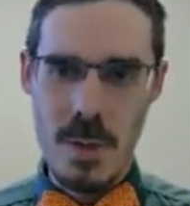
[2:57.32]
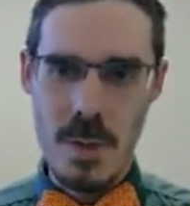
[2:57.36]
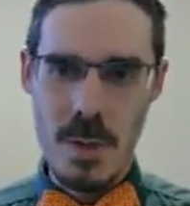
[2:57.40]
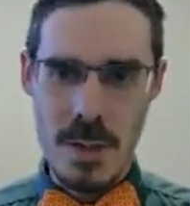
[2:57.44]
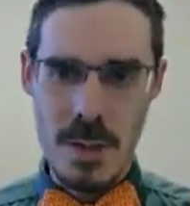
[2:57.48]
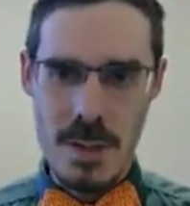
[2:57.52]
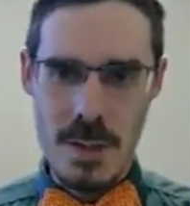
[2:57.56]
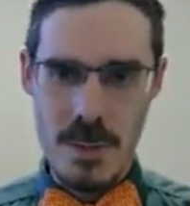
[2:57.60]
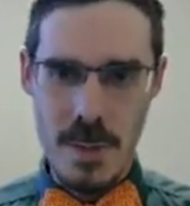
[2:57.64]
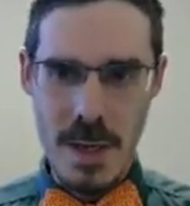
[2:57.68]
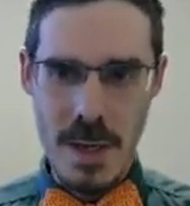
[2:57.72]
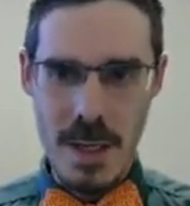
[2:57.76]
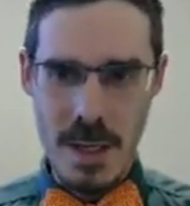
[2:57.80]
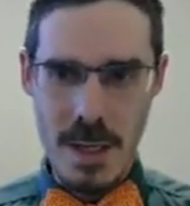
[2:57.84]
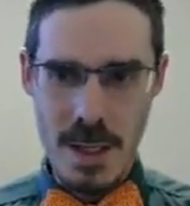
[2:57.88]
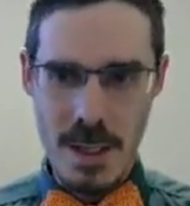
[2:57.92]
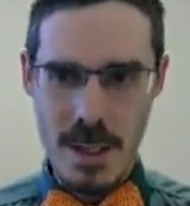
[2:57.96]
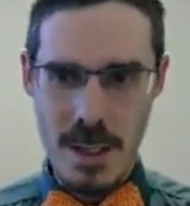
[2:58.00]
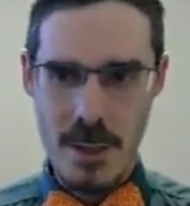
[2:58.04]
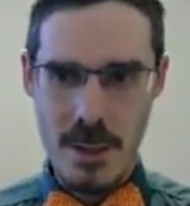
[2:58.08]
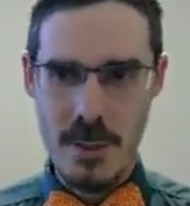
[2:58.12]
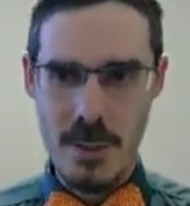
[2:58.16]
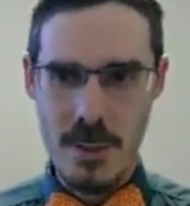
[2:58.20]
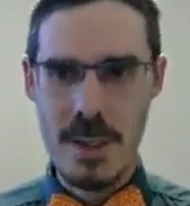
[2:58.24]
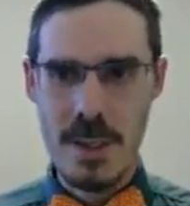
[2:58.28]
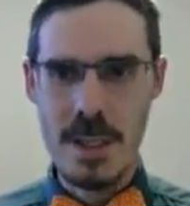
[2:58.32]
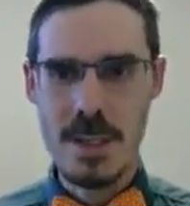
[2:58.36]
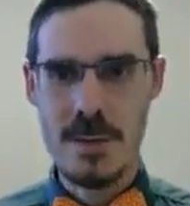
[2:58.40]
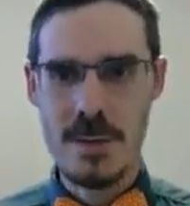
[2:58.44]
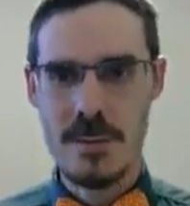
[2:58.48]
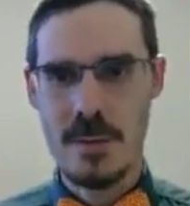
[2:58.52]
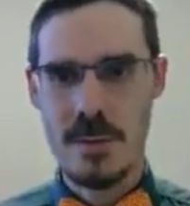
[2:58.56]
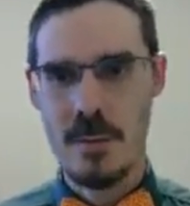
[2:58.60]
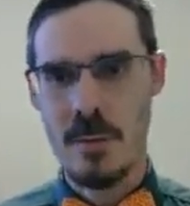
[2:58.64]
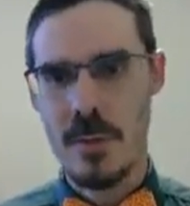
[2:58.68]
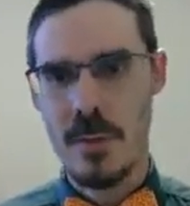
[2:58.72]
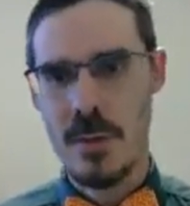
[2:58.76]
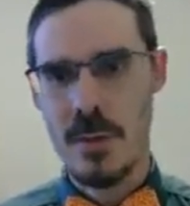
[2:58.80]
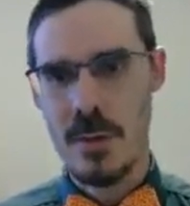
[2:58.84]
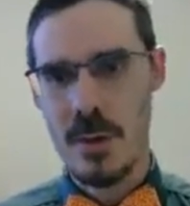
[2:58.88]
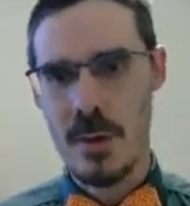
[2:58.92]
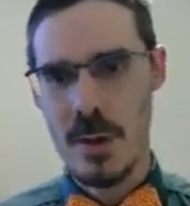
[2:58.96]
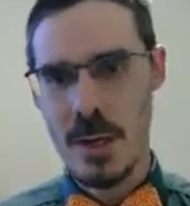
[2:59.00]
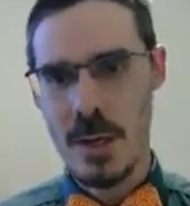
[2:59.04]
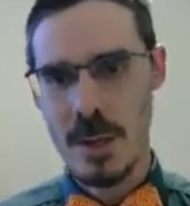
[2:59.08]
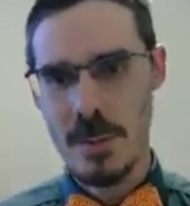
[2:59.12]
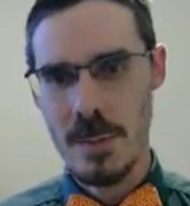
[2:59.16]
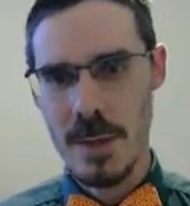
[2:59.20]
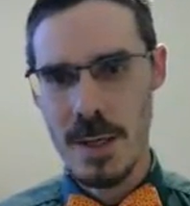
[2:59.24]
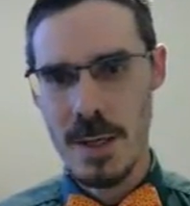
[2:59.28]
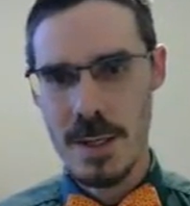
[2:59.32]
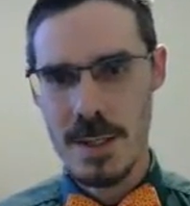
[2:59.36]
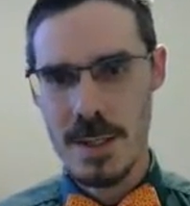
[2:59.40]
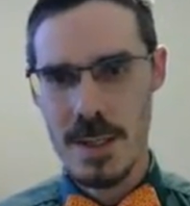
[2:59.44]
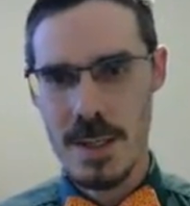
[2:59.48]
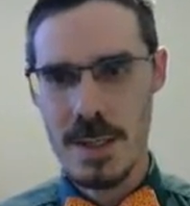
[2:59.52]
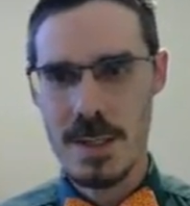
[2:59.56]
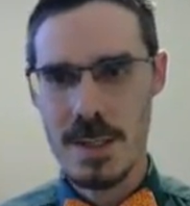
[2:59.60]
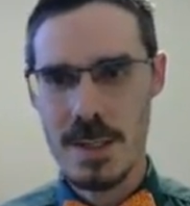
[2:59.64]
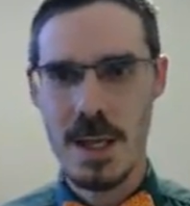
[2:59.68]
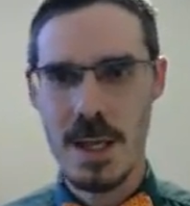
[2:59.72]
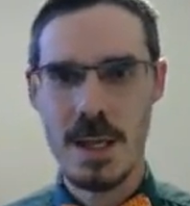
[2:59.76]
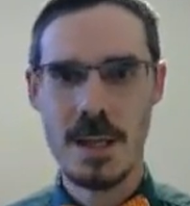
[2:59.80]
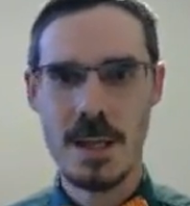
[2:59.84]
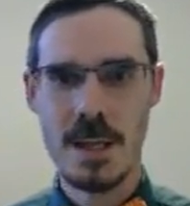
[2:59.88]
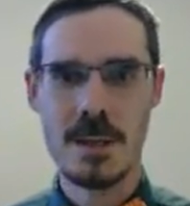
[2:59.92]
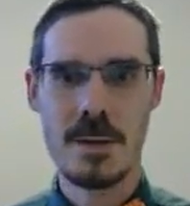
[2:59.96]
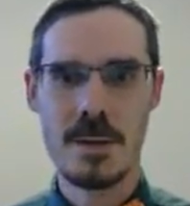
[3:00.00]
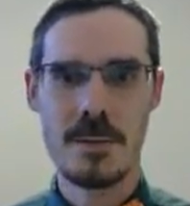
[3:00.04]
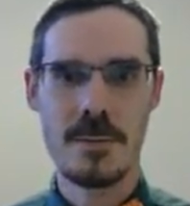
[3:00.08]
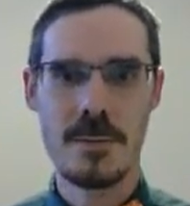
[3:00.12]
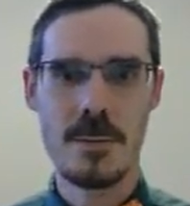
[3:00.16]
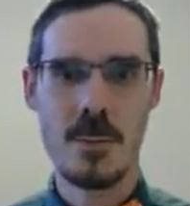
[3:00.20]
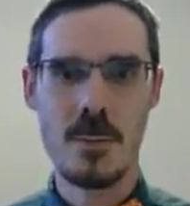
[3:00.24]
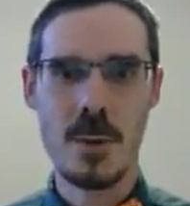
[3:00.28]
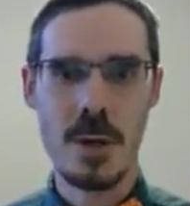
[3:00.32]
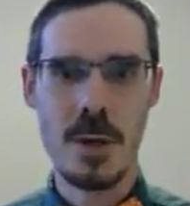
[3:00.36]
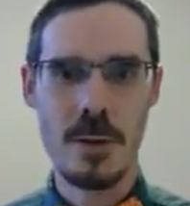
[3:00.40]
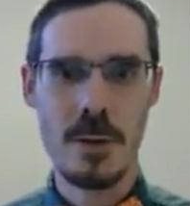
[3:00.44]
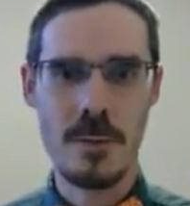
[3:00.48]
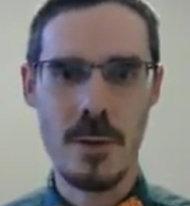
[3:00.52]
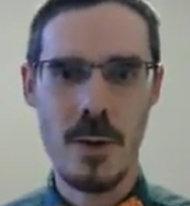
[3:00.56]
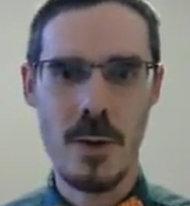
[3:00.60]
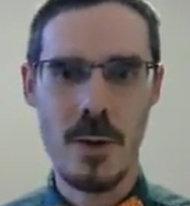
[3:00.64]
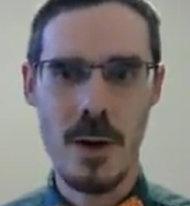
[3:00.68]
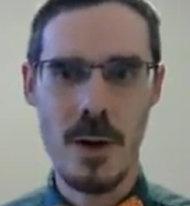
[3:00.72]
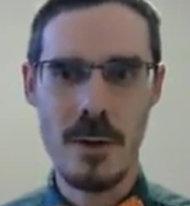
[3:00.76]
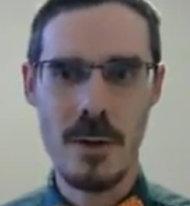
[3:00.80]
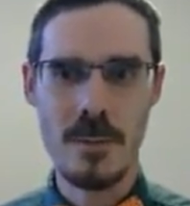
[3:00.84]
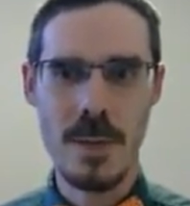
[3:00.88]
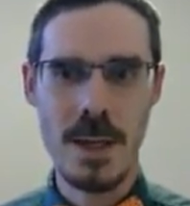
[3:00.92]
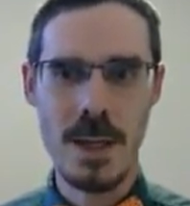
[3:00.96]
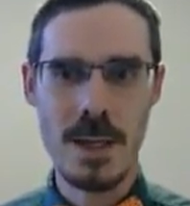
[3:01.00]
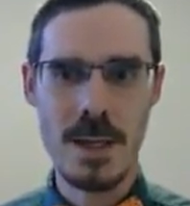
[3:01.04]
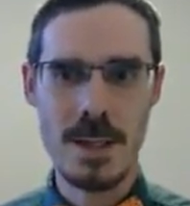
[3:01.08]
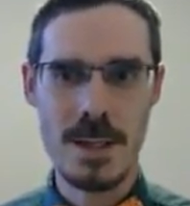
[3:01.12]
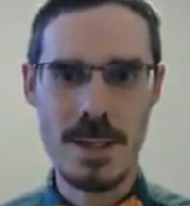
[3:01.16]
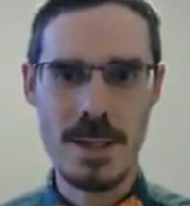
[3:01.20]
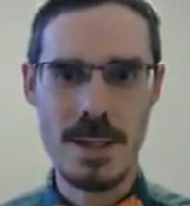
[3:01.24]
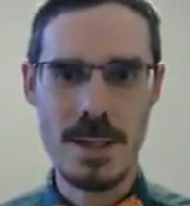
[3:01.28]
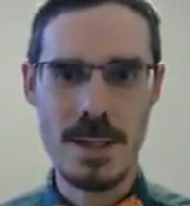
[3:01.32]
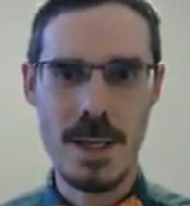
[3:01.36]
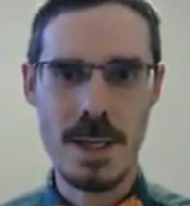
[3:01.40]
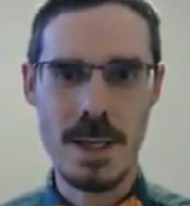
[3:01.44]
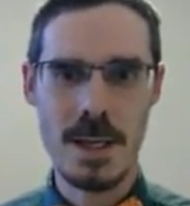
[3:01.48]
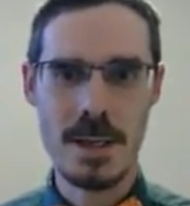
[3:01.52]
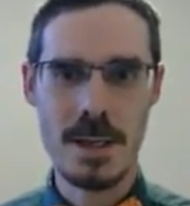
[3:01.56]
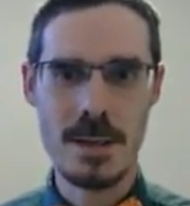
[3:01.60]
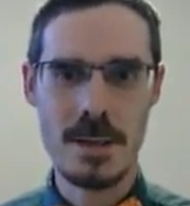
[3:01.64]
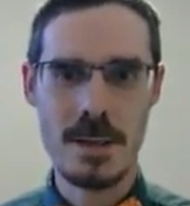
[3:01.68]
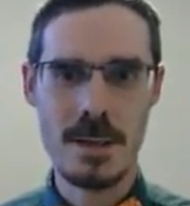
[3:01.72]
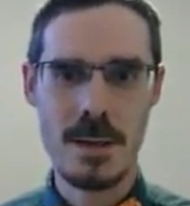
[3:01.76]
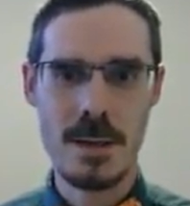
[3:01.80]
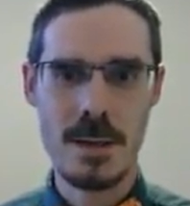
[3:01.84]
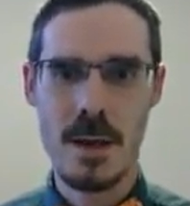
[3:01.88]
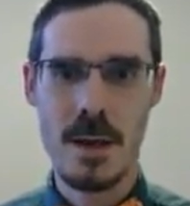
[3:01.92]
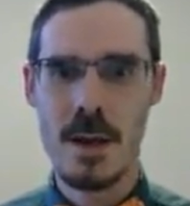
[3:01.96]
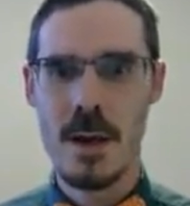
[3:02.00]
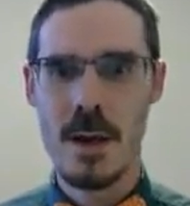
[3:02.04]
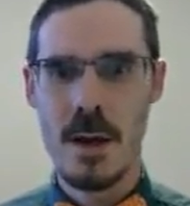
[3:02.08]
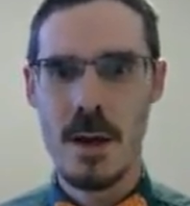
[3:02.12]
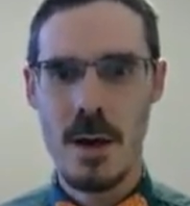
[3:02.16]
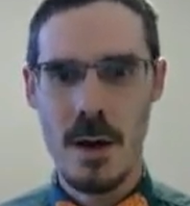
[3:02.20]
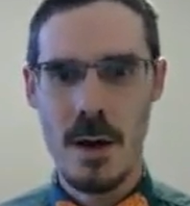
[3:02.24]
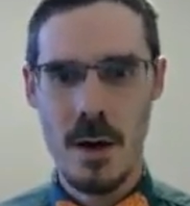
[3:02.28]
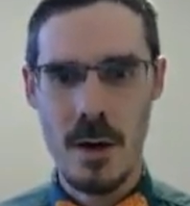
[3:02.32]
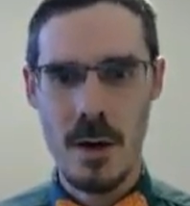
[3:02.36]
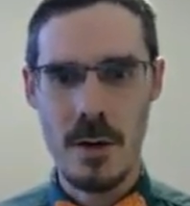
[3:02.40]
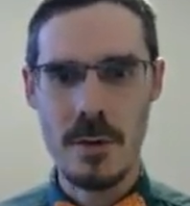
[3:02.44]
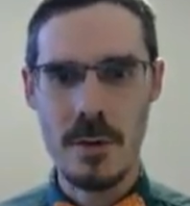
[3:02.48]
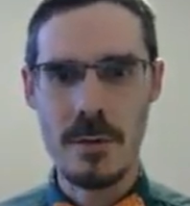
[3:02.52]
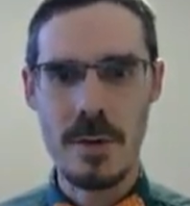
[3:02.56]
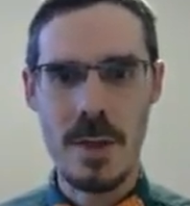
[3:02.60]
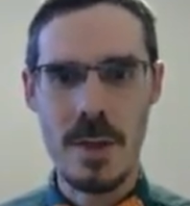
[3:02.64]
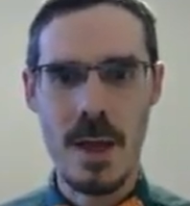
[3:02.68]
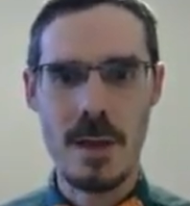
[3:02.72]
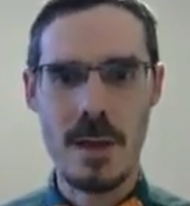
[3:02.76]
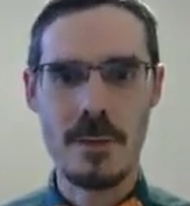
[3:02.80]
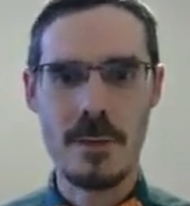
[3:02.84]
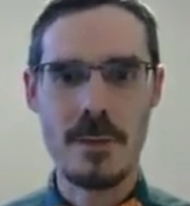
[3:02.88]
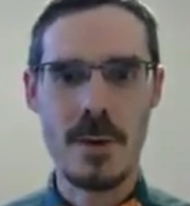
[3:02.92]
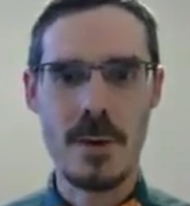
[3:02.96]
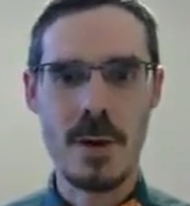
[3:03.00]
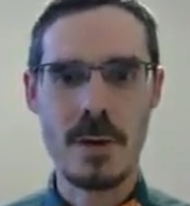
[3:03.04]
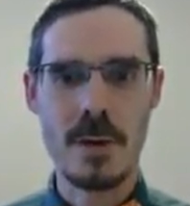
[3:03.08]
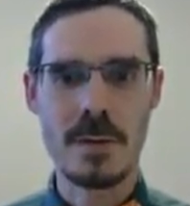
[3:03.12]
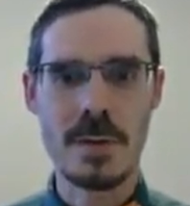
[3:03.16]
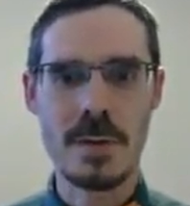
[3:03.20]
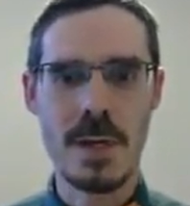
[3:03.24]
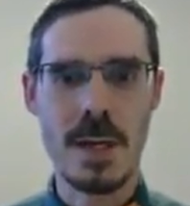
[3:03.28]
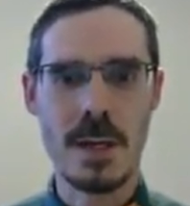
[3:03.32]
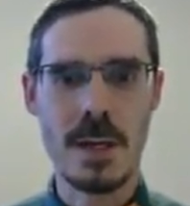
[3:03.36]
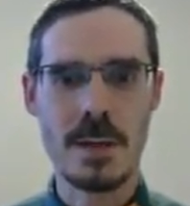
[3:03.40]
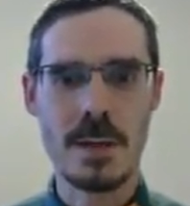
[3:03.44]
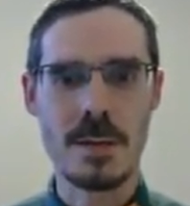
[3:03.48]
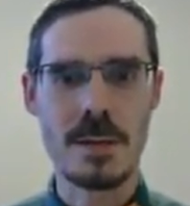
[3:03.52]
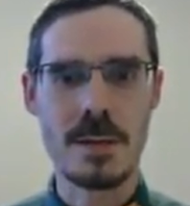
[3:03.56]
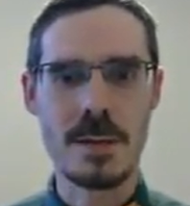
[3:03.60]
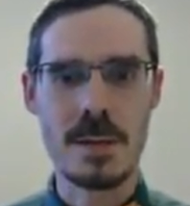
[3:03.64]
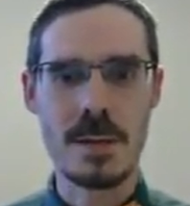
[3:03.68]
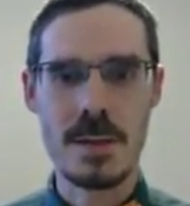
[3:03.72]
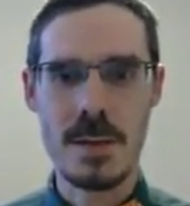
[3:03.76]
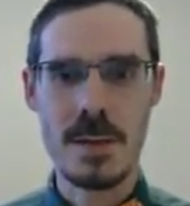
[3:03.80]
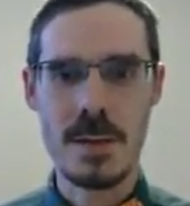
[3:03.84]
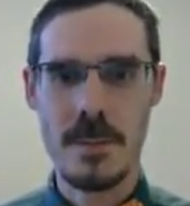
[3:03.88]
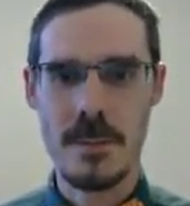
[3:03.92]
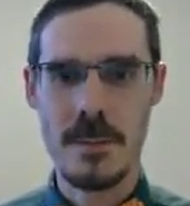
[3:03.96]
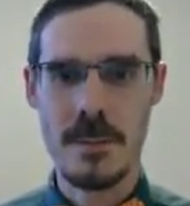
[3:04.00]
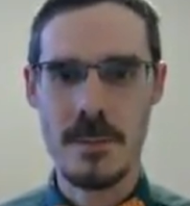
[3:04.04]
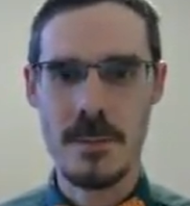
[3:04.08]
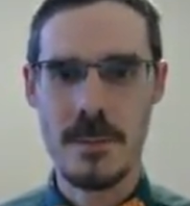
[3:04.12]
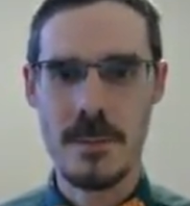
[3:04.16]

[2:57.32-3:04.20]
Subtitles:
the speed increased from 30 metres a second to 45 metres a second over that 5 seconds.